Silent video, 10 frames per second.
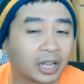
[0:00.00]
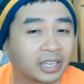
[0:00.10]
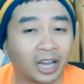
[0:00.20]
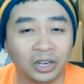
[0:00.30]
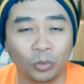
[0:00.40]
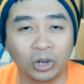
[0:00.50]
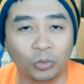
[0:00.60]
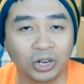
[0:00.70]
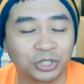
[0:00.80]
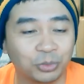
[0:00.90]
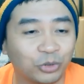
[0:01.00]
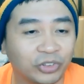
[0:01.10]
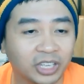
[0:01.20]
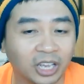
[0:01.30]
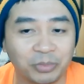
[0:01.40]
I kinda wanna watch the
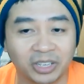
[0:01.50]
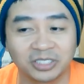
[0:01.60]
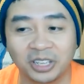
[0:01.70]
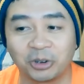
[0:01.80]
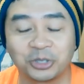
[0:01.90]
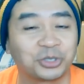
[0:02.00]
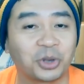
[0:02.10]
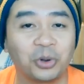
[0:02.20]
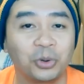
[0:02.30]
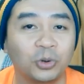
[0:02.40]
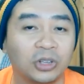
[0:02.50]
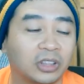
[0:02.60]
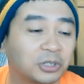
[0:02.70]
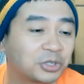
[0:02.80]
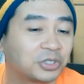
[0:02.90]
movie again because there are so,
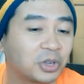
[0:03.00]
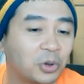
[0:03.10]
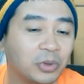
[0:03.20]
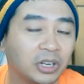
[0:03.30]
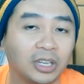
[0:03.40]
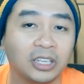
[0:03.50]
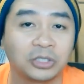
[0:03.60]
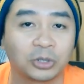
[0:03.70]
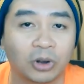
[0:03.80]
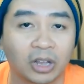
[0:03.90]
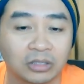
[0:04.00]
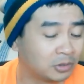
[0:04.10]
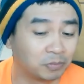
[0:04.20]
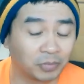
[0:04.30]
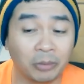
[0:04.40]
there's so many Easter eggs.